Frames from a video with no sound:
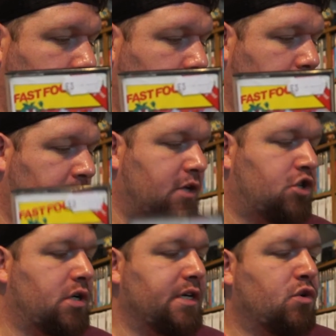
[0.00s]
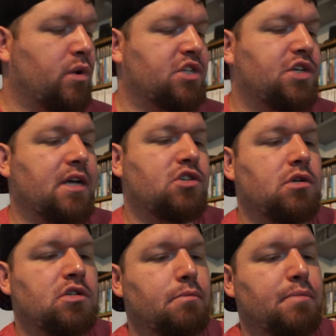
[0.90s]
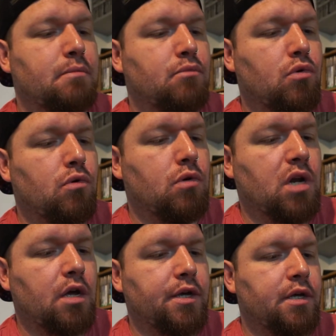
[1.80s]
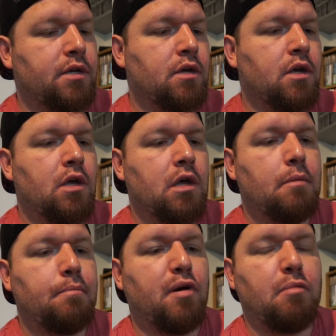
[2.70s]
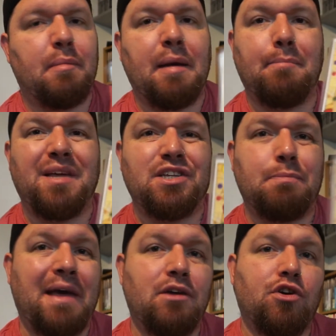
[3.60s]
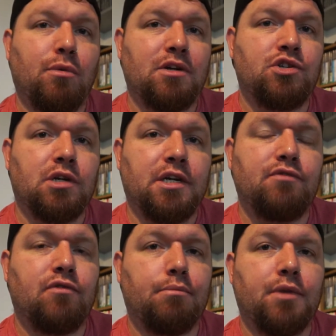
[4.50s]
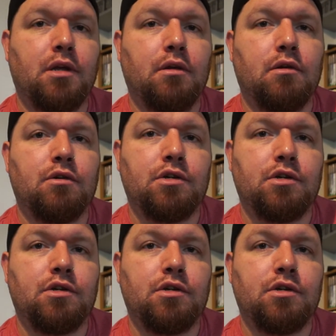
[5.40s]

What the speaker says: And actually Quick Snacks looks a bit more like Bomberman meets Pengu actually, from the look at the